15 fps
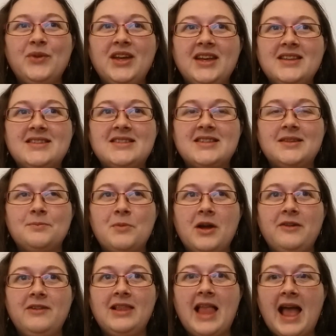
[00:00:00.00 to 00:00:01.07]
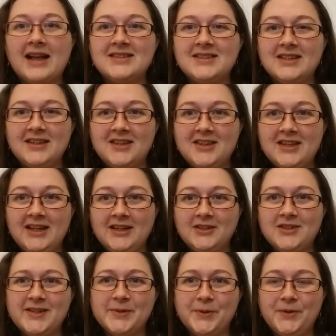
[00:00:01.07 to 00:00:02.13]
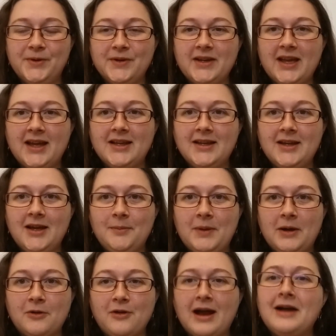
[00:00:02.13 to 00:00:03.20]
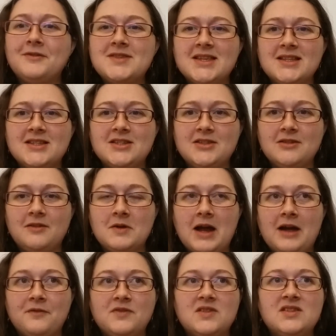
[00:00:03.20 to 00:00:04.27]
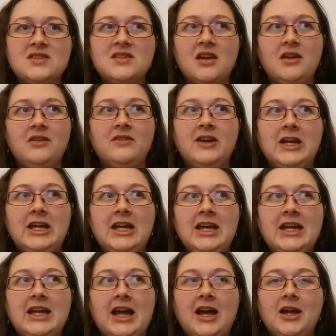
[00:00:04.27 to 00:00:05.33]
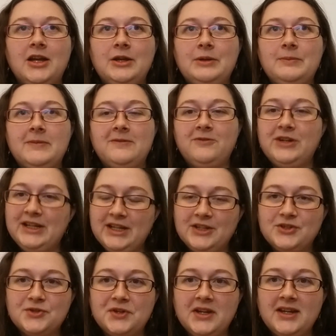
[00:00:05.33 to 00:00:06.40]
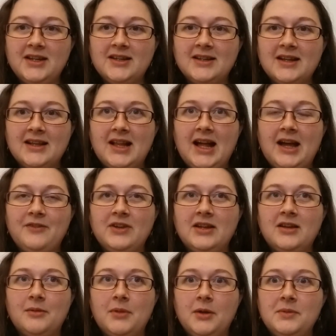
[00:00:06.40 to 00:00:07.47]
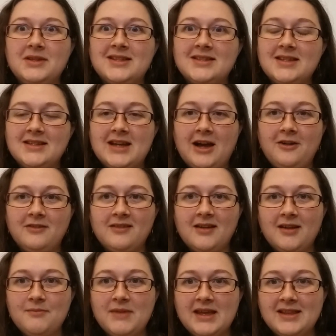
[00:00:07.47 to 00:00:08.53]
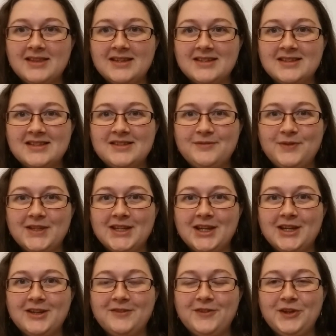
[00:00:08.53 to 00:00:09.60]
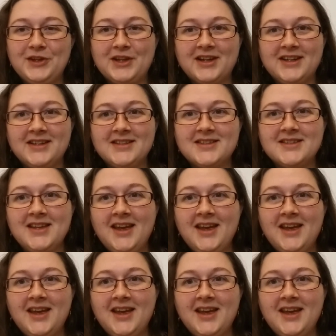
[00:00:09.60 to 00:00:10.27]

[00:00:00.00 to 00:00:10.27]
it's my relaxing thing to talk about crafts and to do crafts. So I'm really enjoying having a moment to sit down and make this video for you guys.